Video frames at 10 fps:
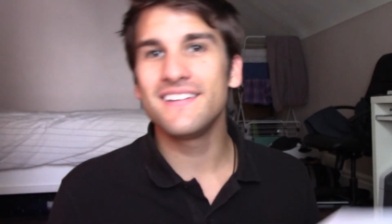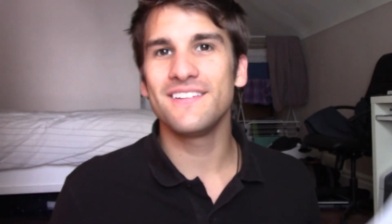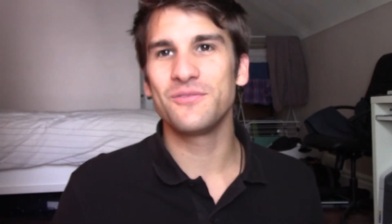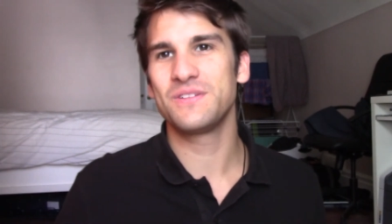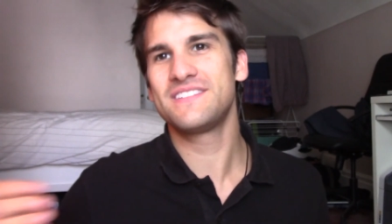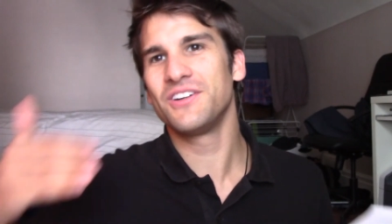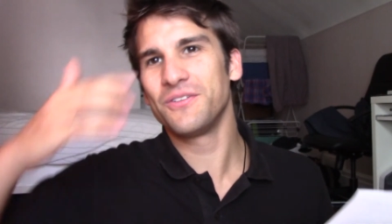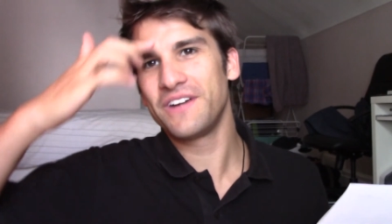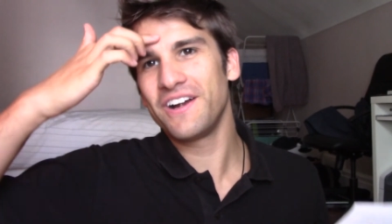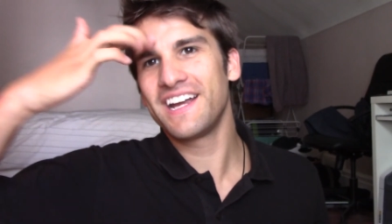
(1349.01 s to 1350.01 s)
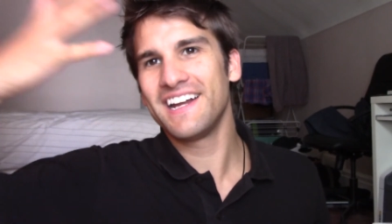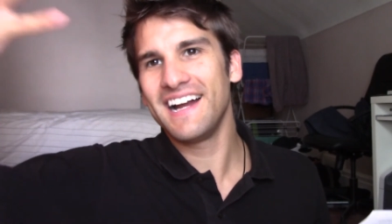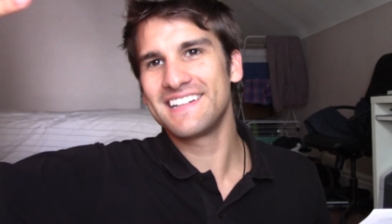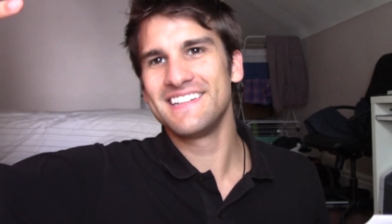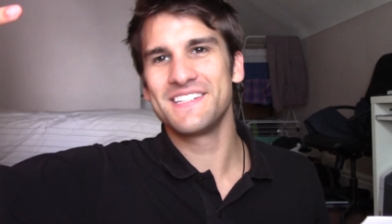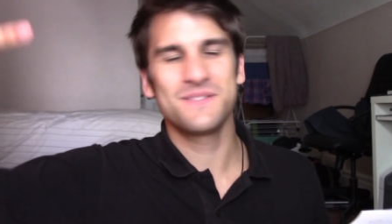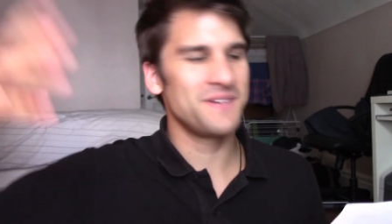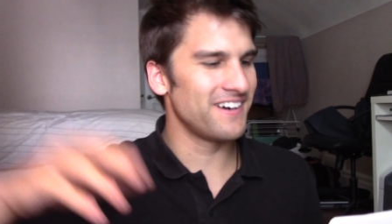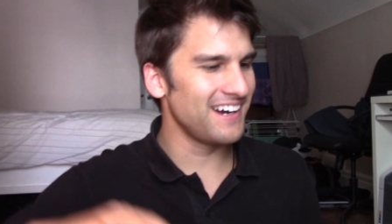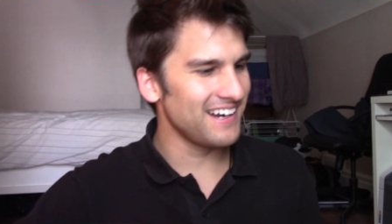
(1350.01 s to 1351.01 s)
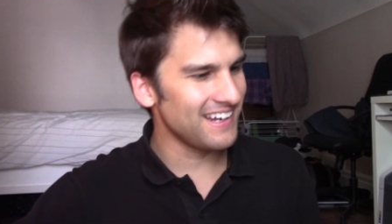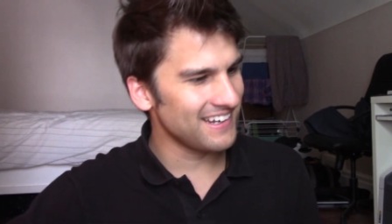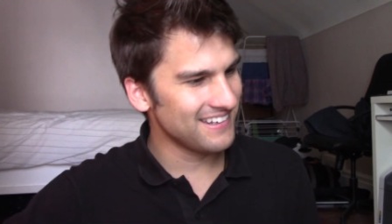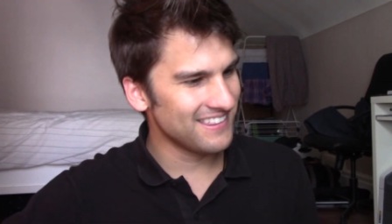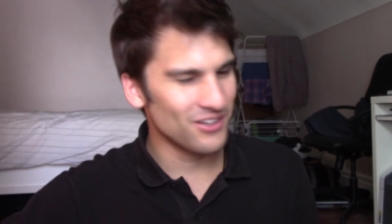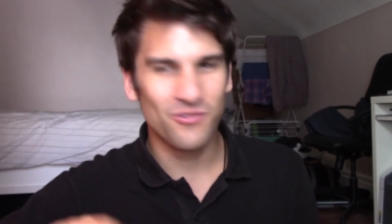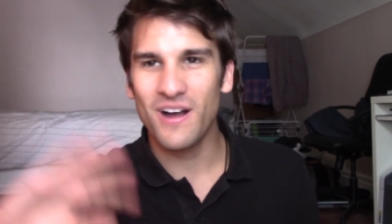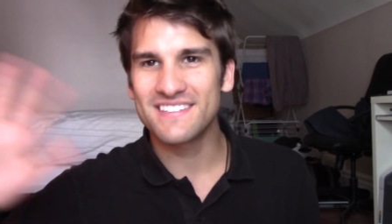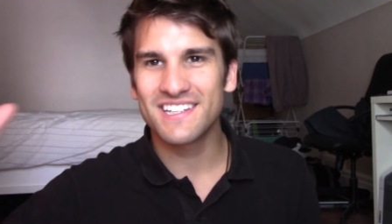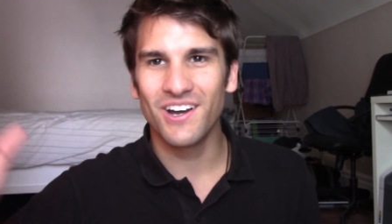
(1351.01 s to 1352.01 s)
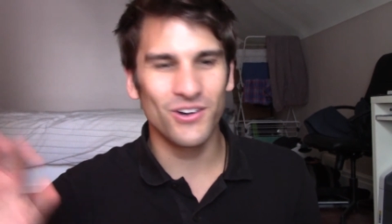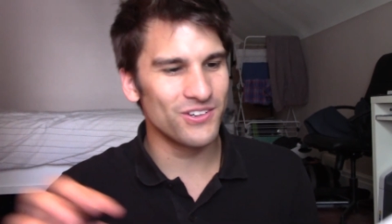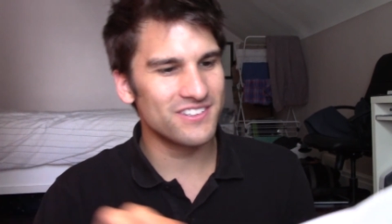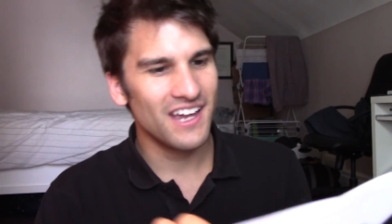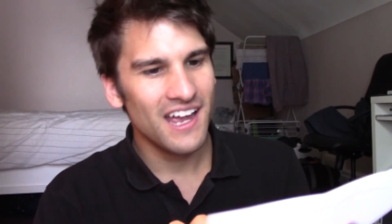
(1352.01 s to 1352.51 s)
was still very connected to spirit in the west coast.